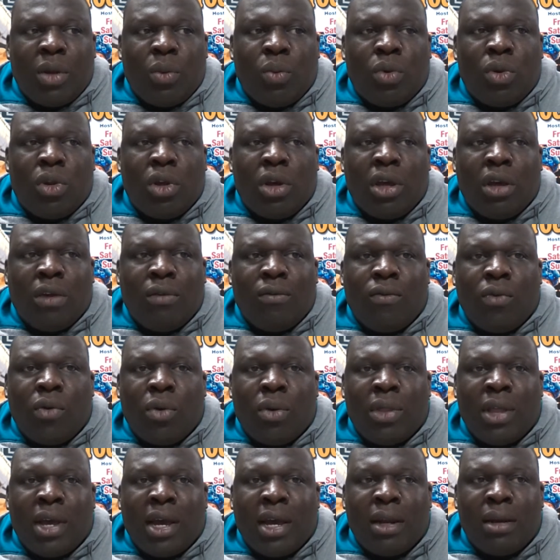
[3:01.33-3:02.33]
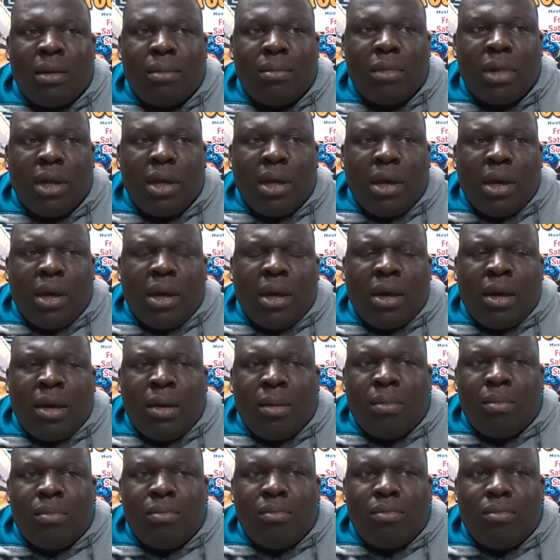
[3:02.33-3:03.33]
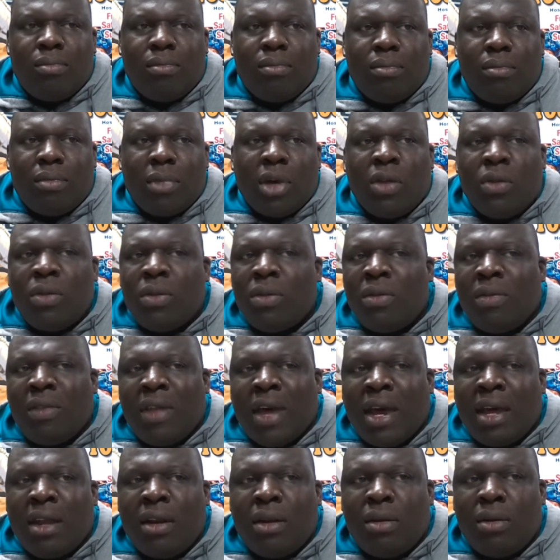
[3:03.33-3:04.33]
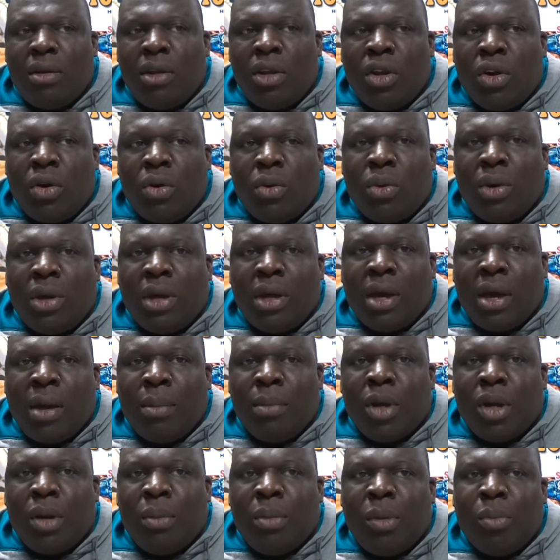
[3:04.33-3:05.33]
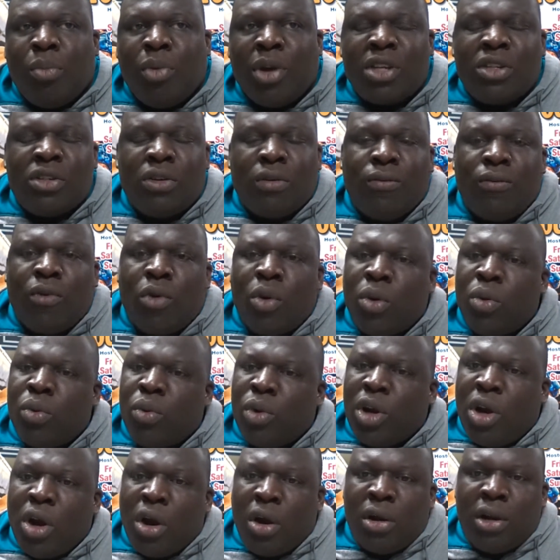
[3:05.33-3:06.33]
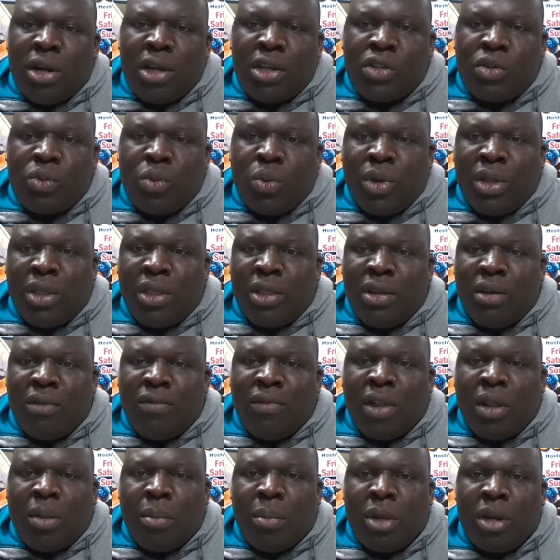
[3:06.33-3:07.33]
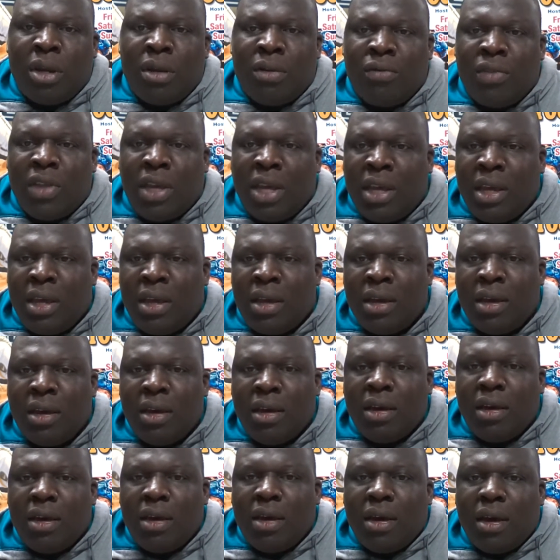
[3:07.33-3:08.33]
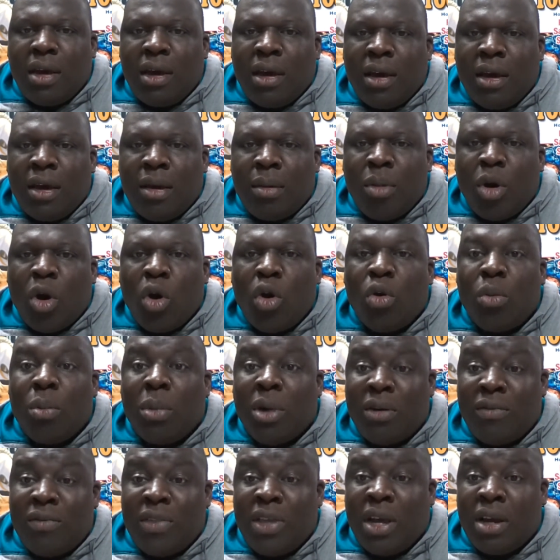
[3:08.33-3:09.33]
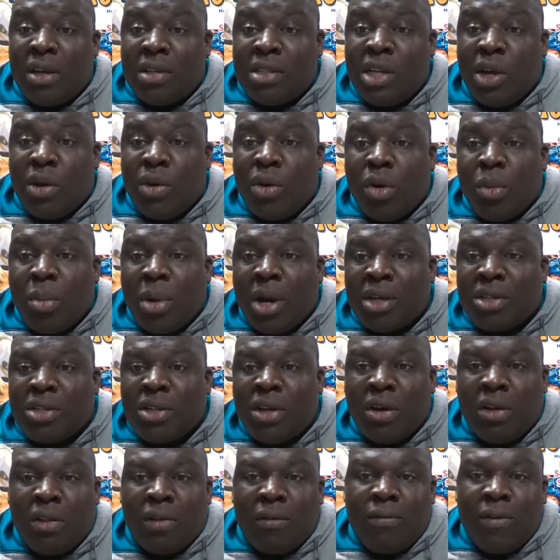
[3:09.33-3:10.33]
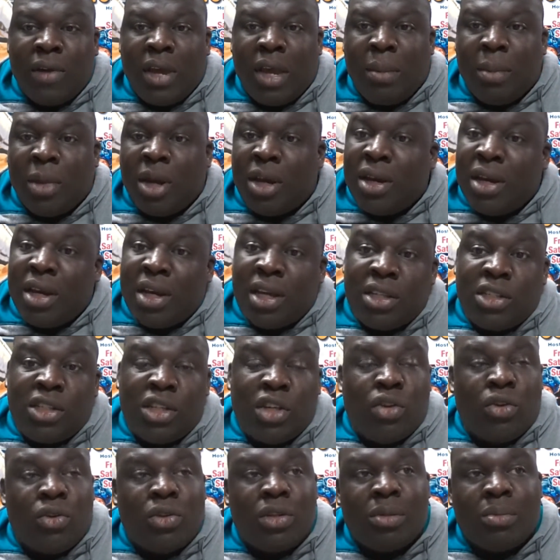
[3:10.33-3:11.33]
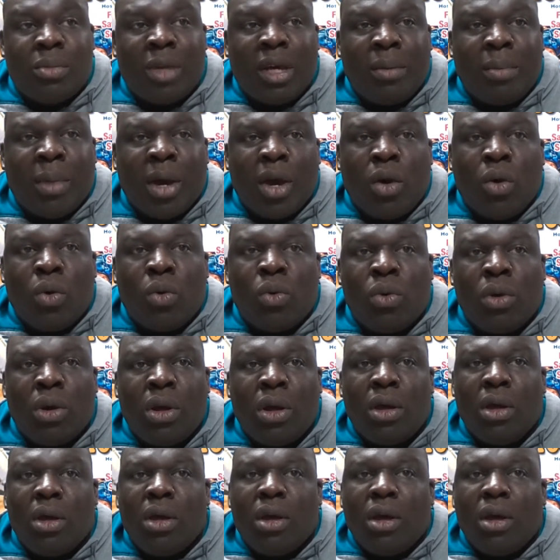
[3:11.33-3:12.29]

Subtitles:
we're looking for that. Other than that, you know, I'm going to be pressing forward regardless with the development of the home of the Ontario Boxing Hall of Fame. I'm going to continue to make my own